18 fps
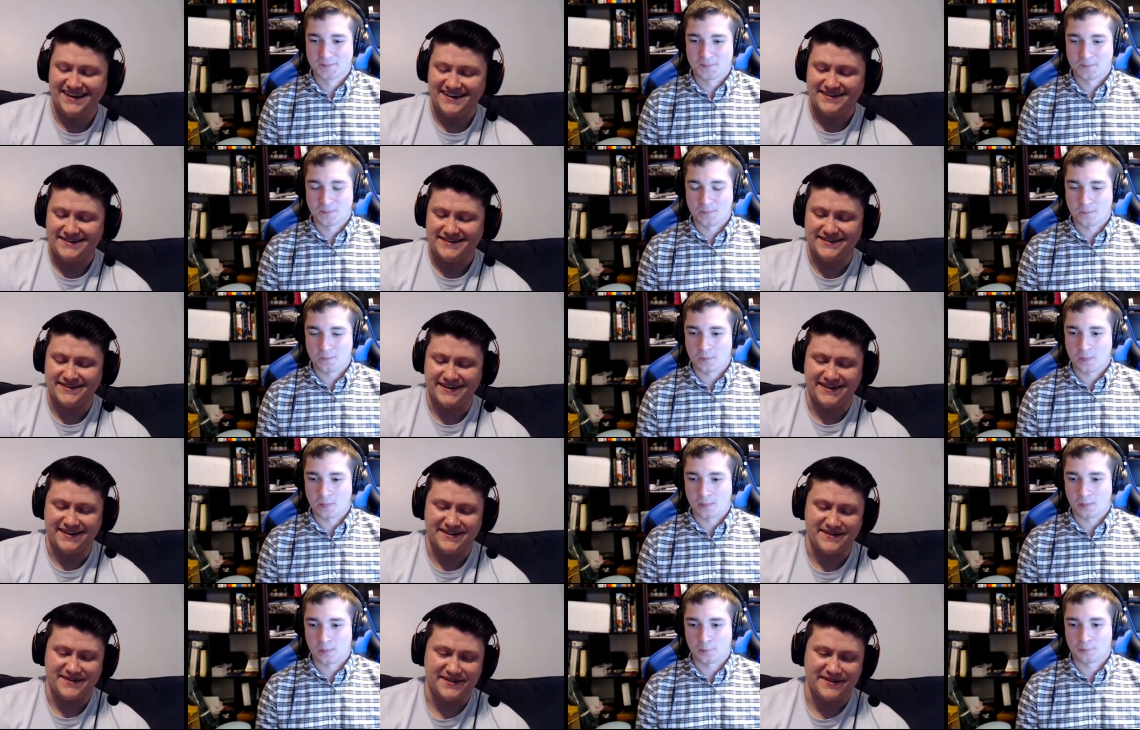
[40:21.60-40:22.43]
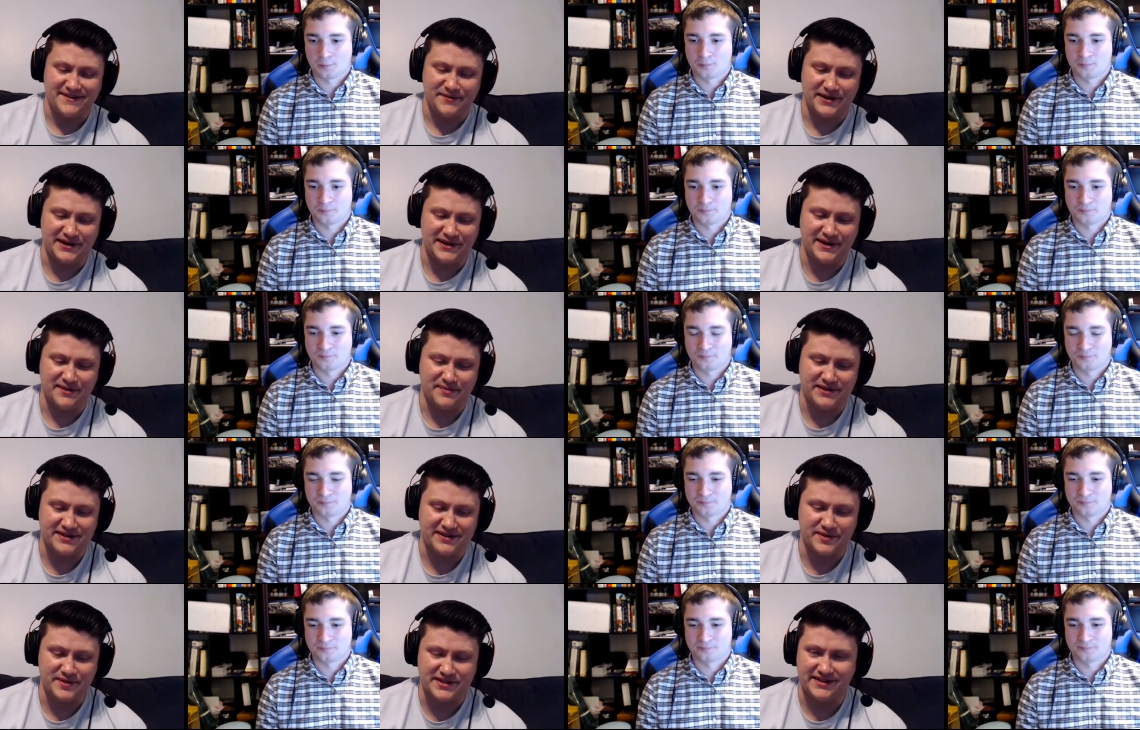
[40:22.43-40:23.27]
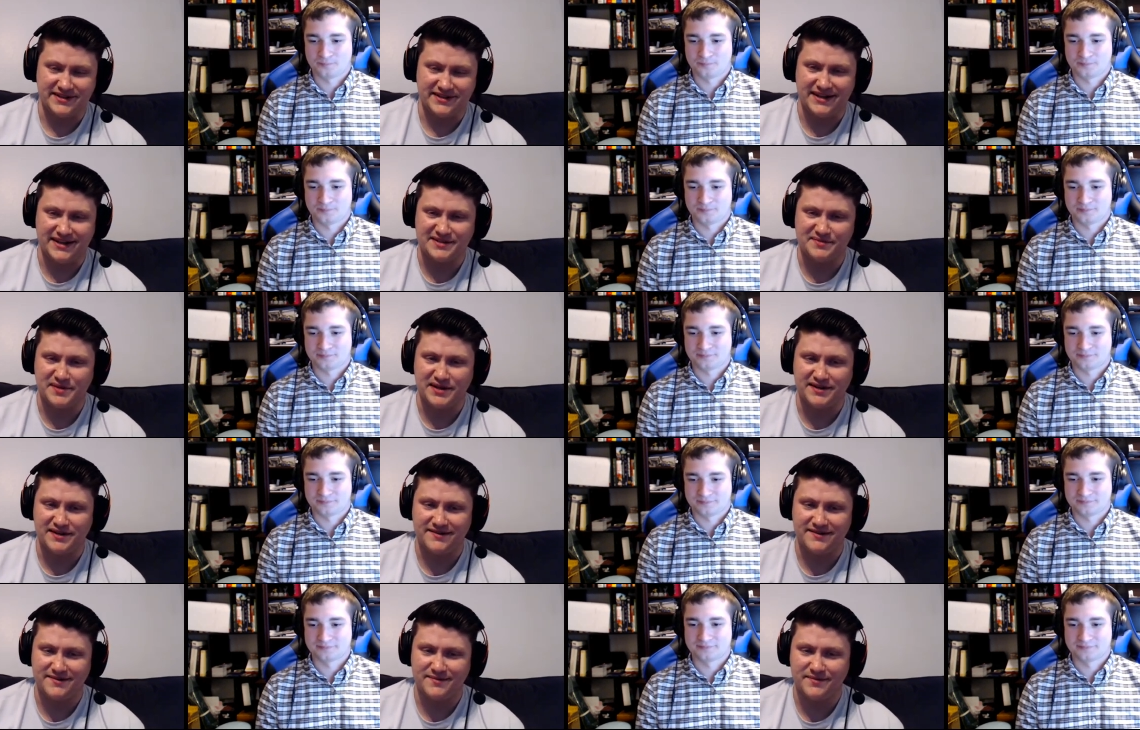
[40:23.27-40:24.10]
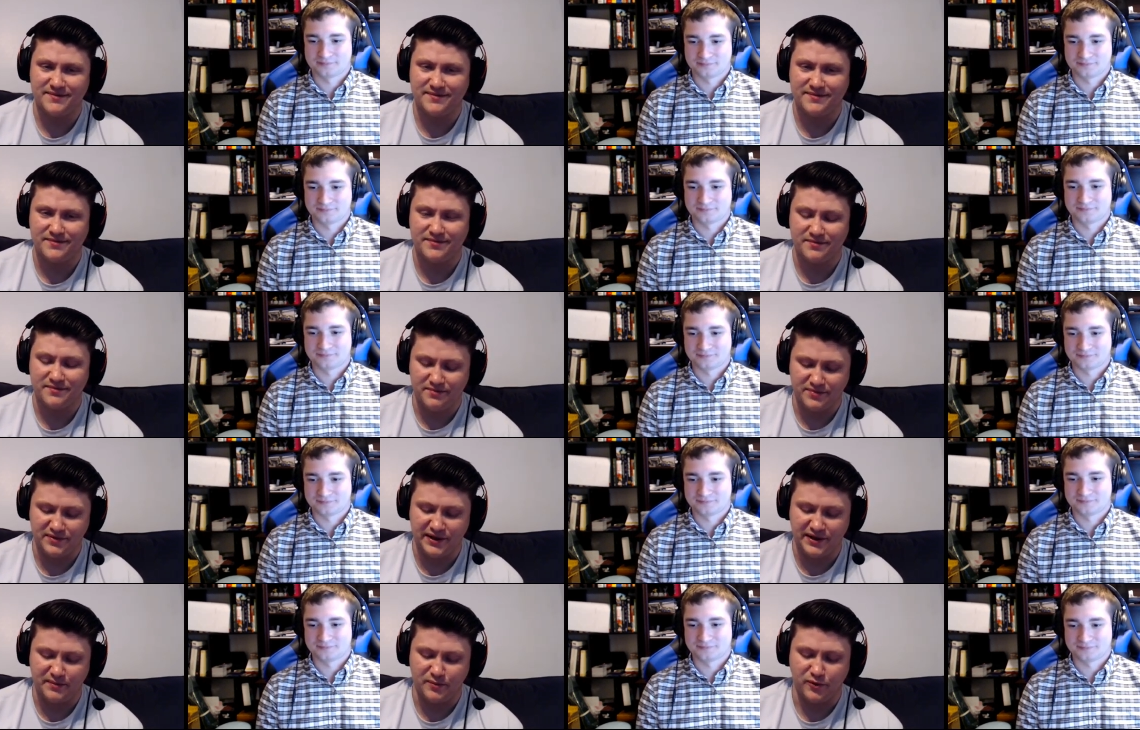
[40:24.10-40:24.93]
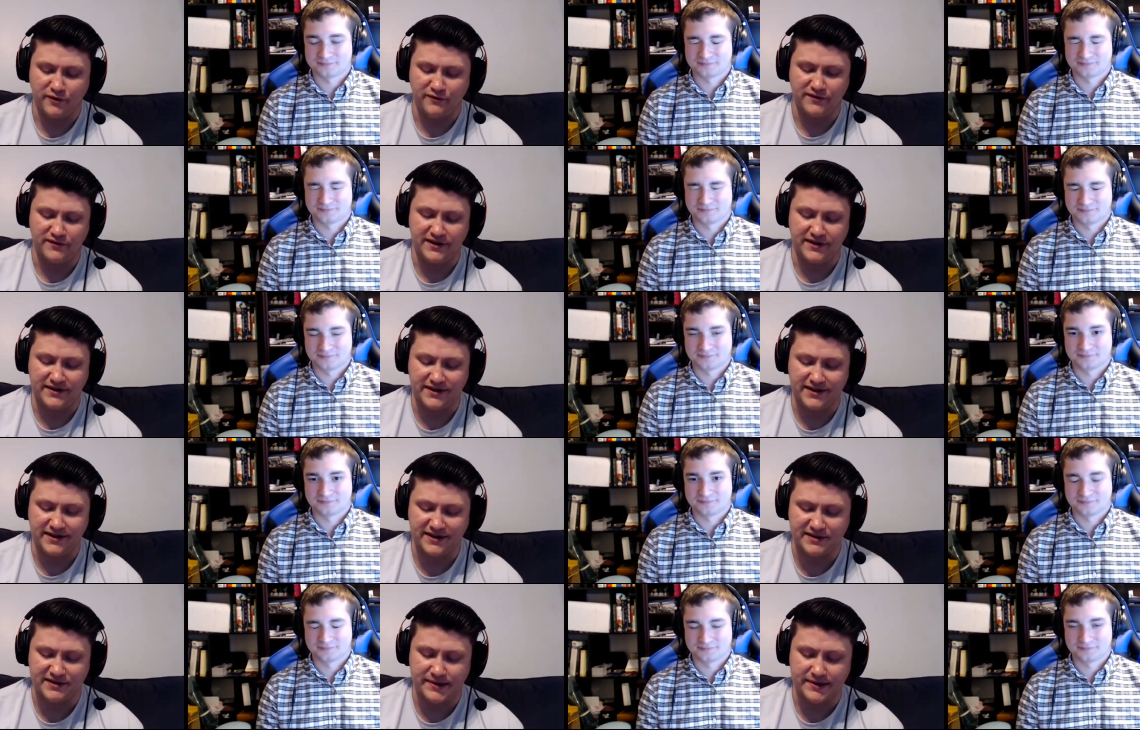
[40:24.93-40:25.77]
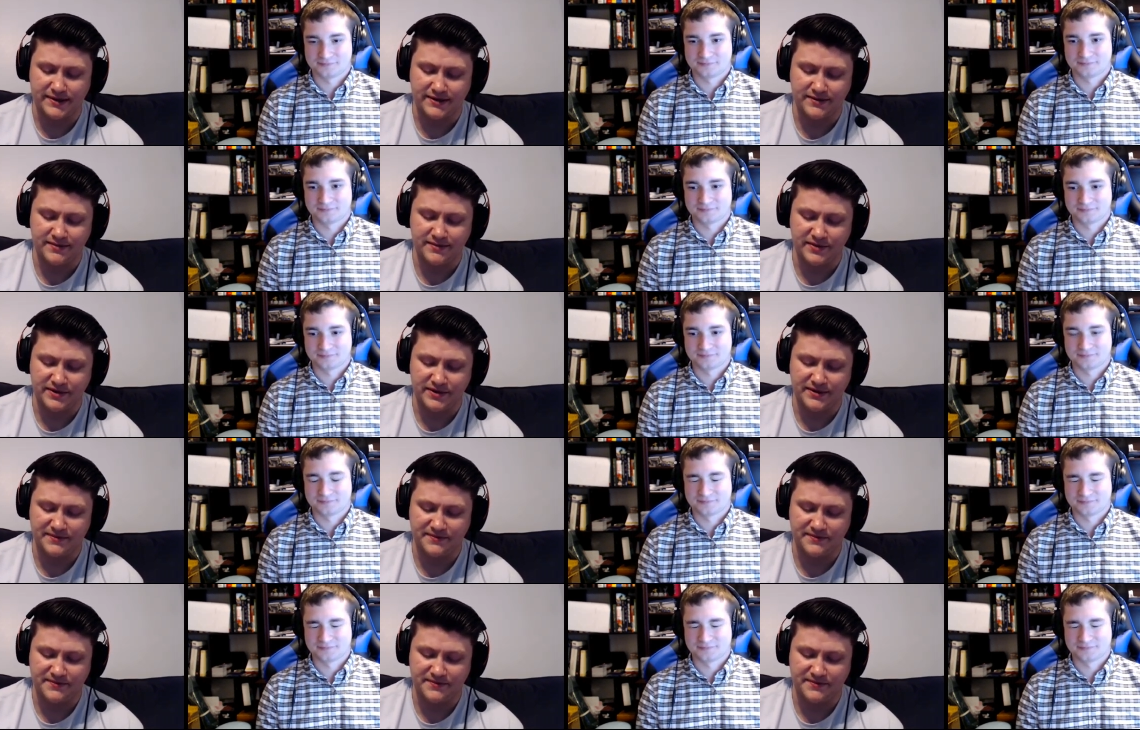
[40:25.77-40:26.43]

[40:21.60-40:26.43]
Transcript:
Speaker 1: so yeah, we ended up just switching last minute and playing more Flon than I expected, but